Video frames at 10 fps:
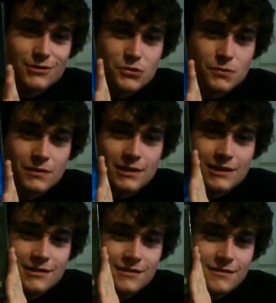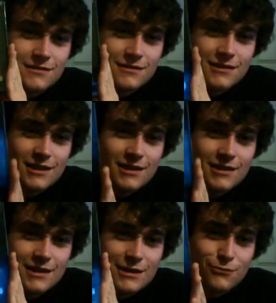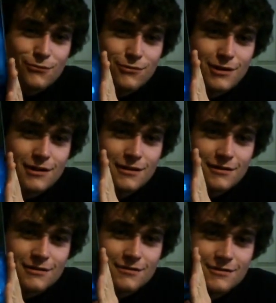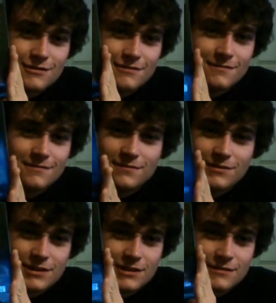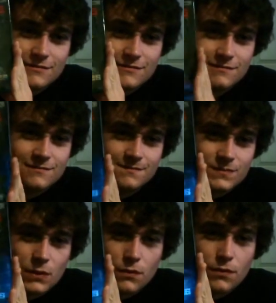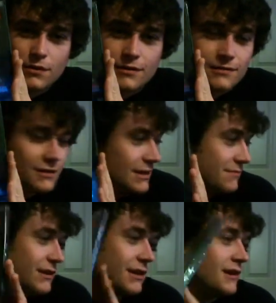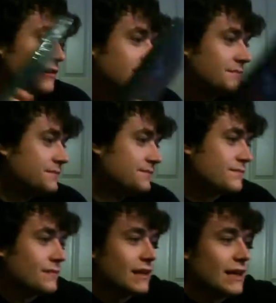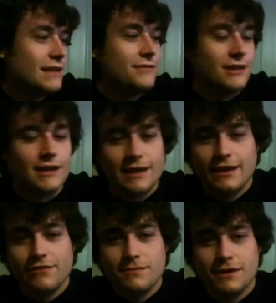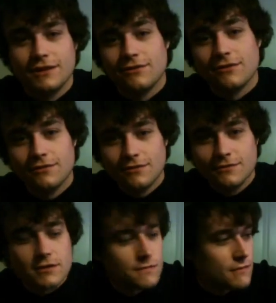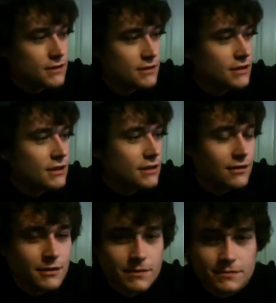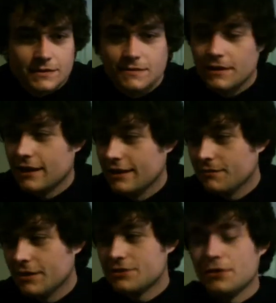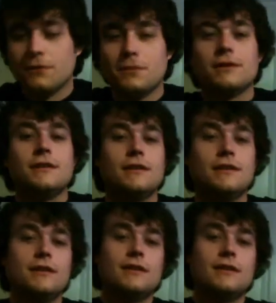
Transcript: fucking horror, I'm there. I even like heavy metal, which I'm a, a lot of people seem to hate by Troma. That was cool. I want to see uh, Mr. Briggs